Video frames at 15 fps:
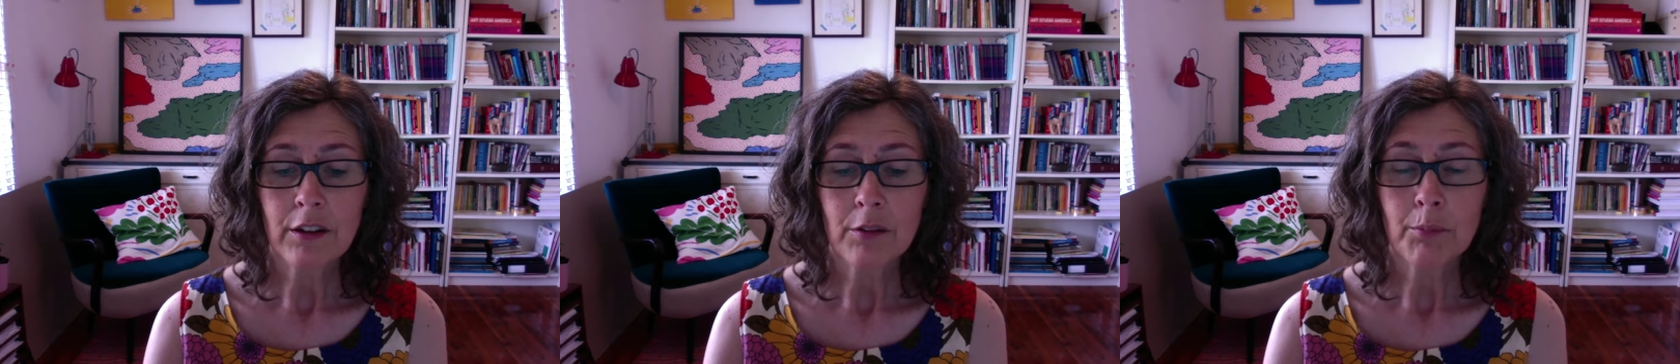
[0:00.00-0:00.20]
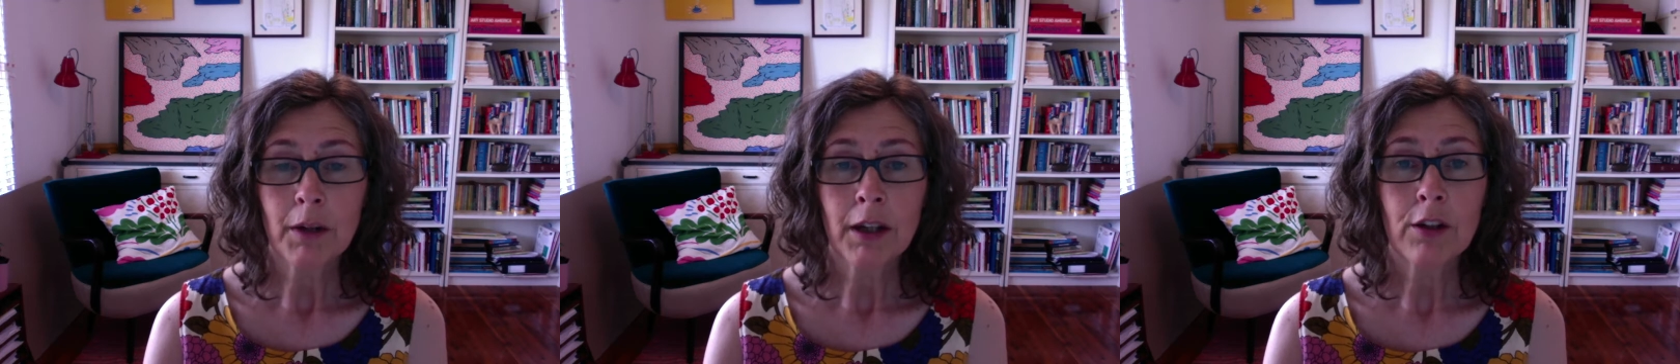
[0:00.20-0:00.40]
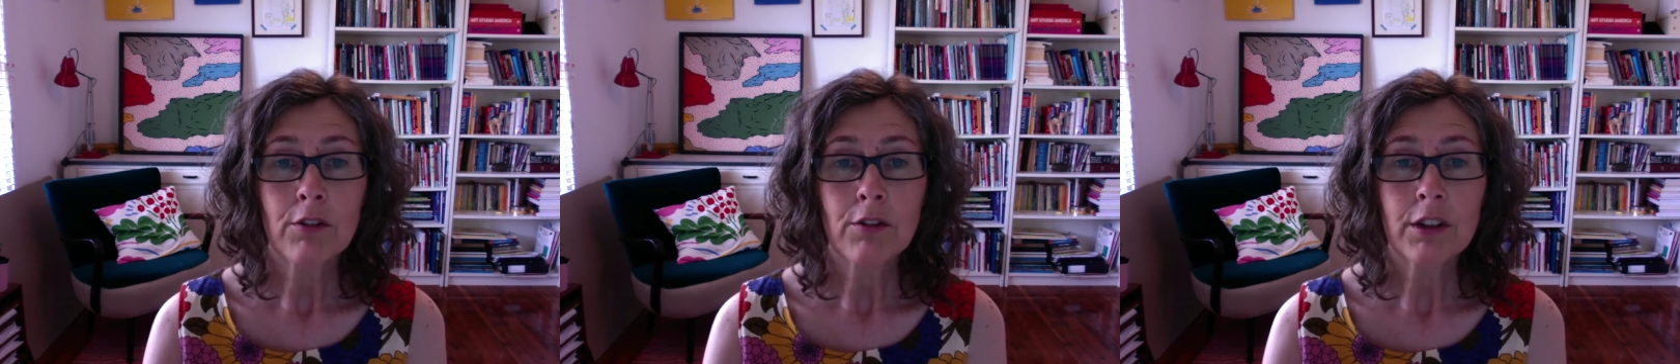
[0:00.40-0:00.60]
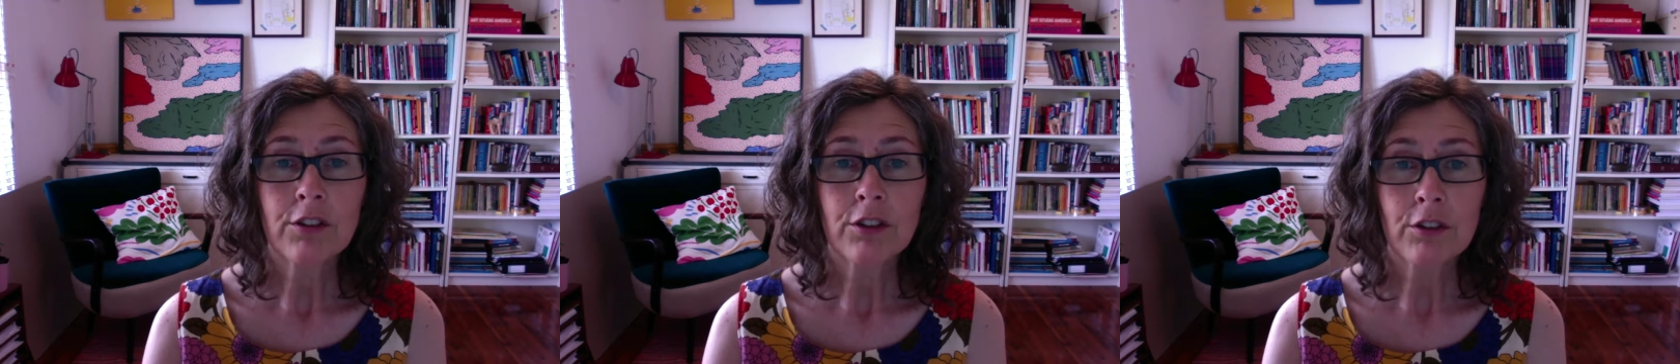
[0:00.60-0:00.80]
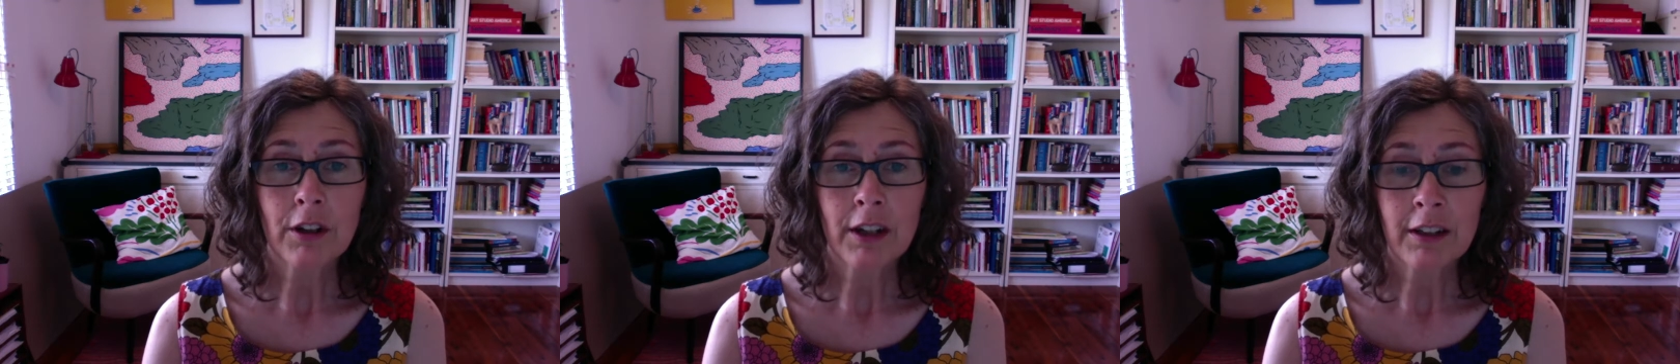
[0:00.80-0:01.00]
My grit
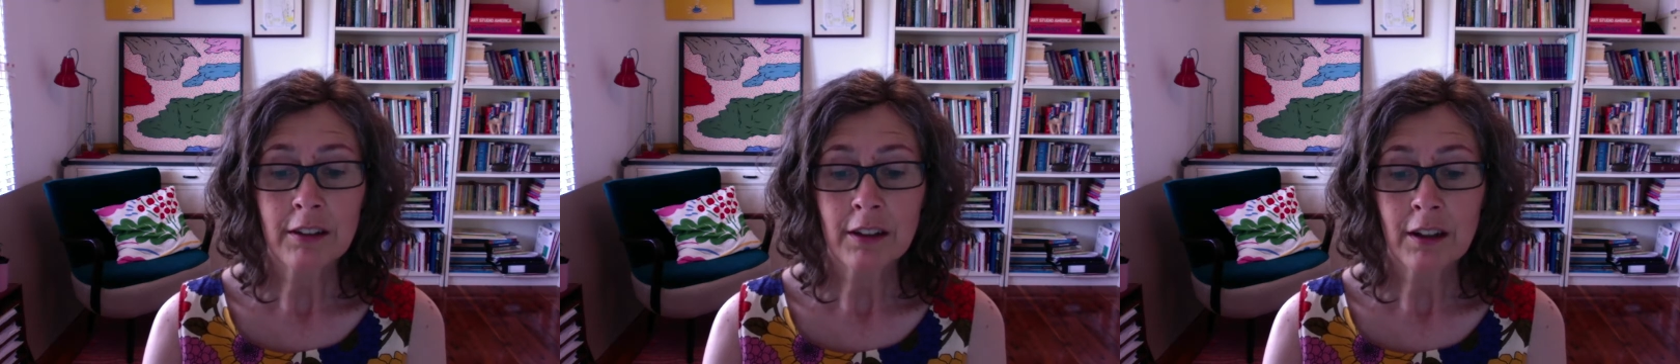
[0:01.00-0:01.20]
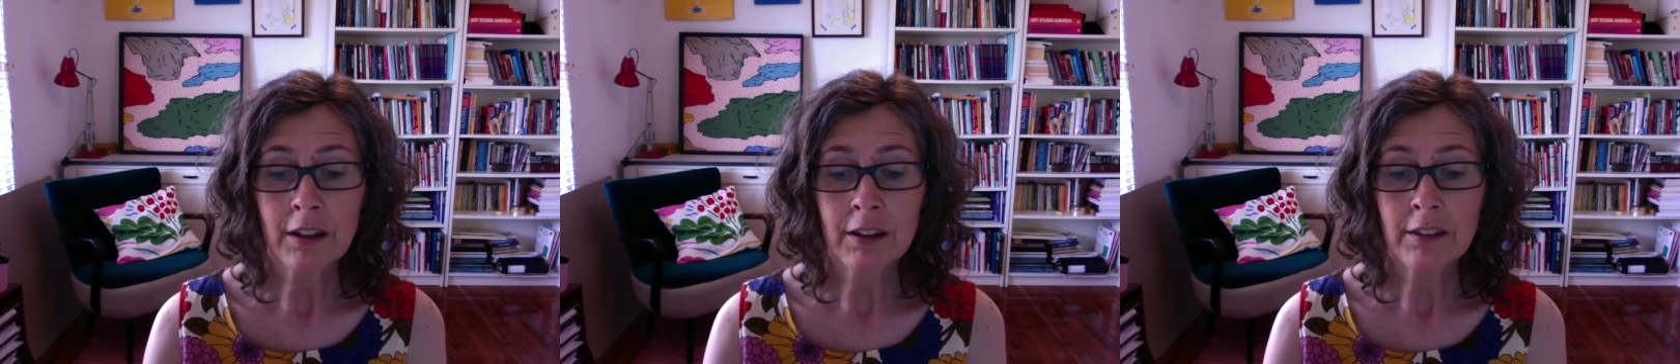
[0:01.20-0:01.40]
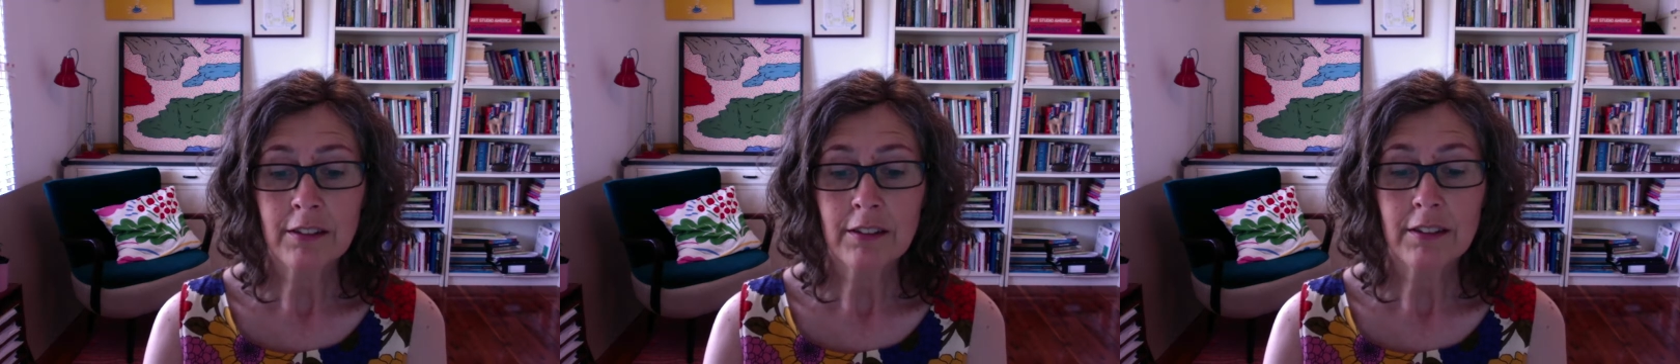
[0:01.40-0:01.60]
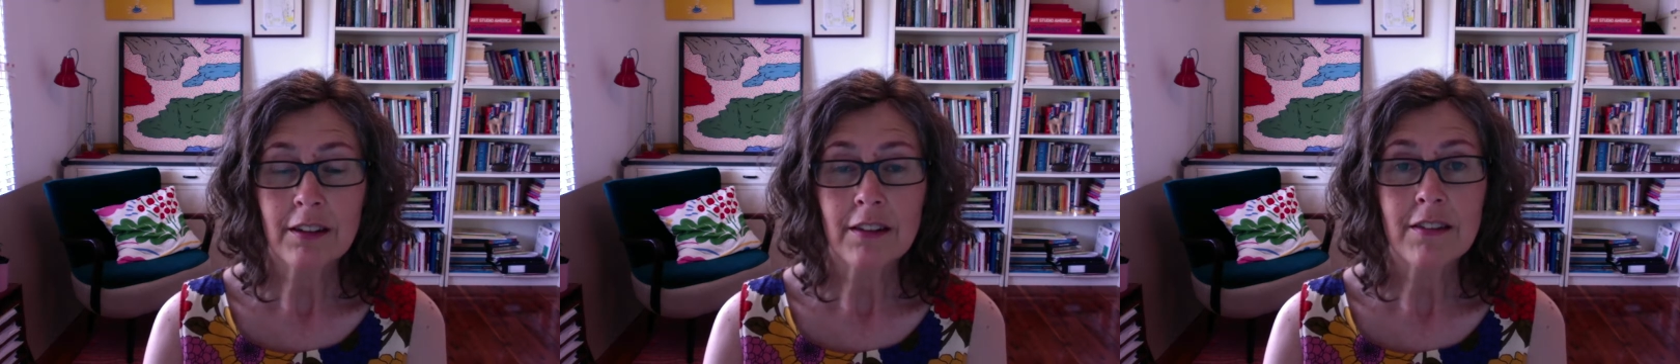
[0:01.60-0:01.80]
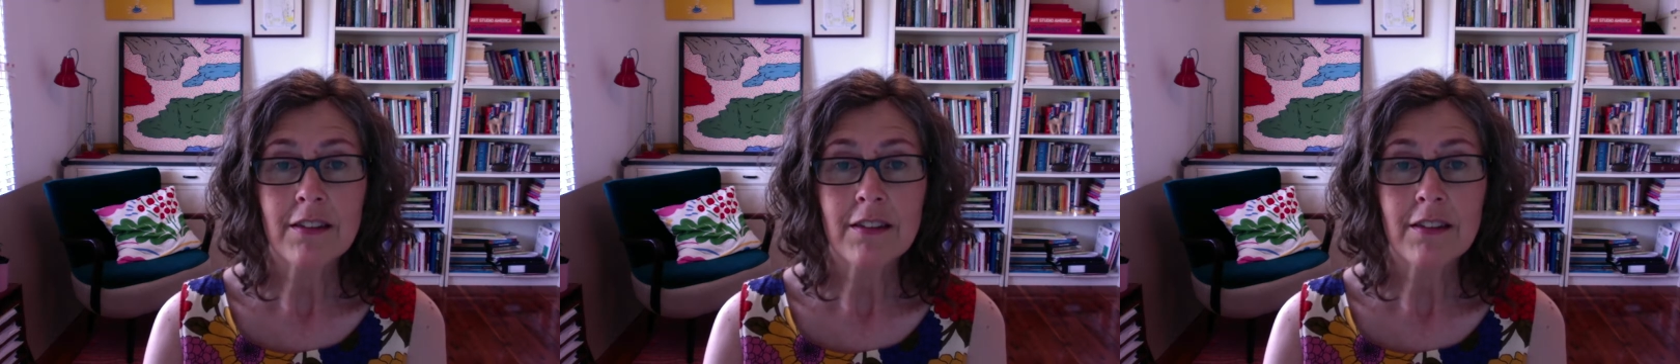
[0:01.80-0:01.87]
grained heart is